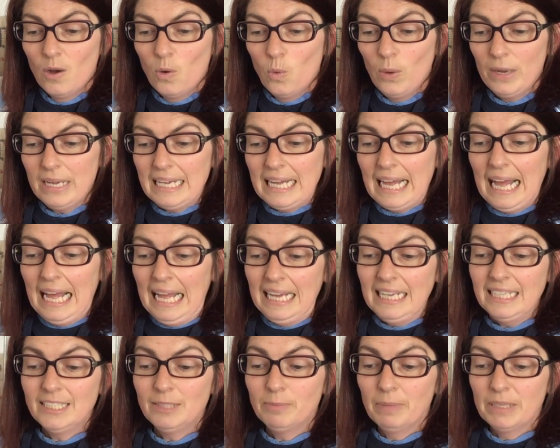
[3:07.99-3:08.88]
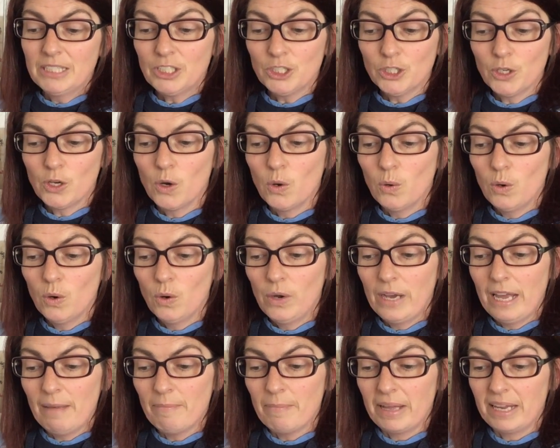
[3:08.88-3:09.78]
One kind Mr. Coco
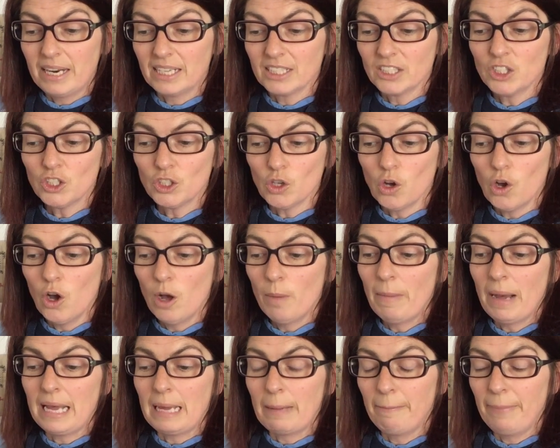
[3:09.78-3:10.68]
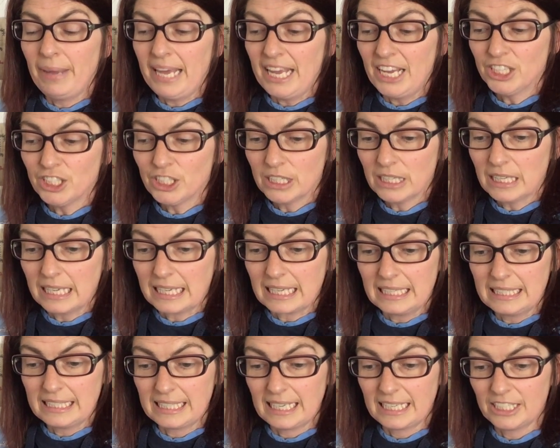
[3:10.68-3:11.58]
came in and saw my impatient
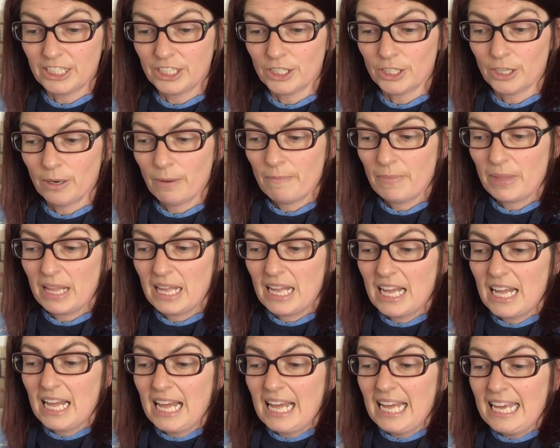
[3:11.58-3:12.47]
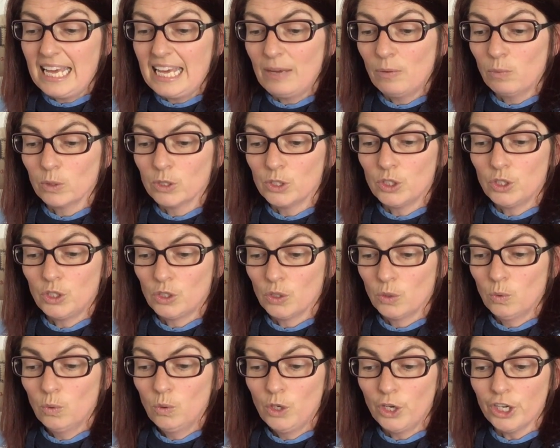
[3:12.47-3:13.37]
little sister. He was
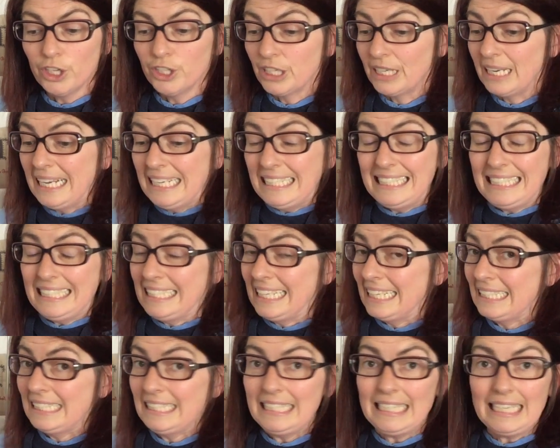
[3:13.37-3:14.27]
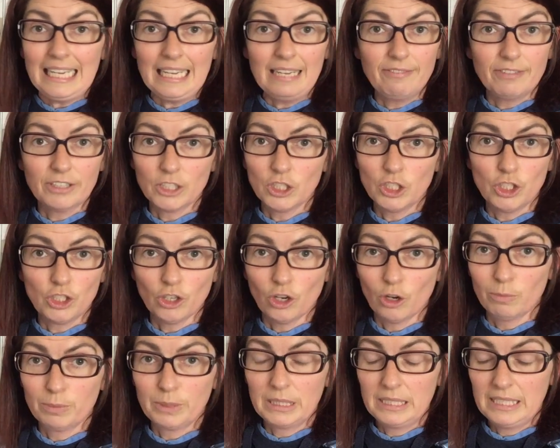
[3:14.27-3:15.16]
so good that he didn't even
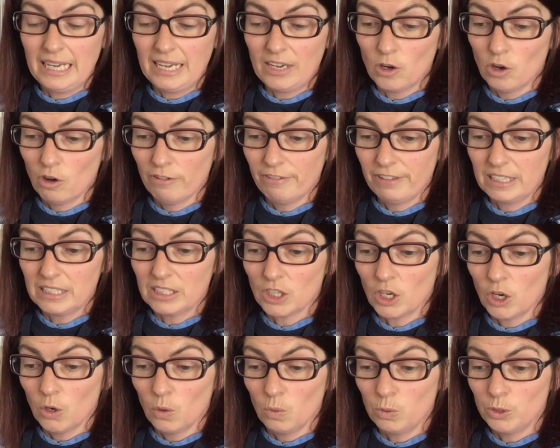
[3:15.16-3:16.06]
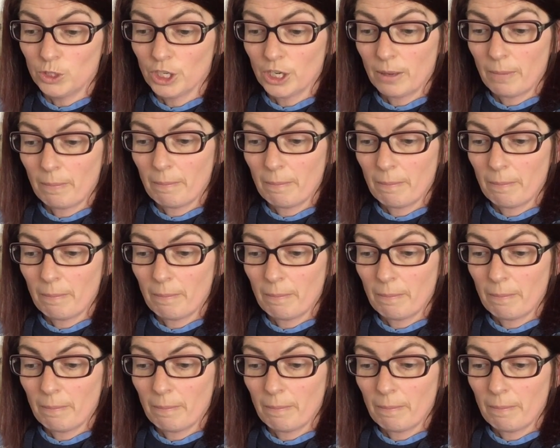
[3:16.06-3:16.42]
stop to take off his coat.